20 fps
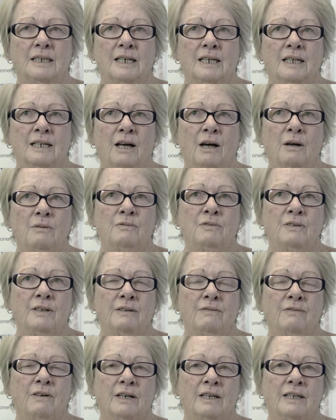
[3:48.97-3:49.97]
And hopefully
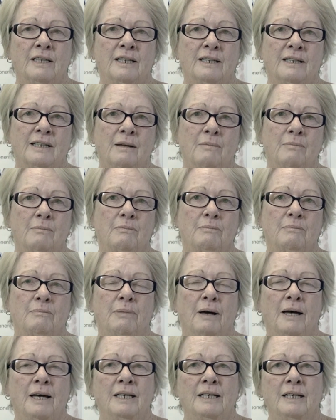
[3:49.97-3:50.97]
if I can get that
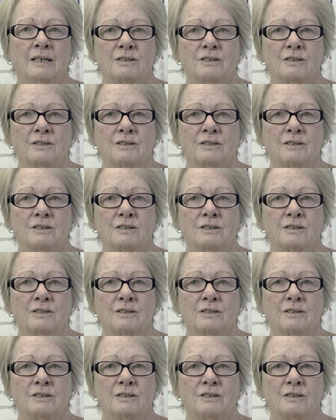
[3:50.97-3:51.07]
pain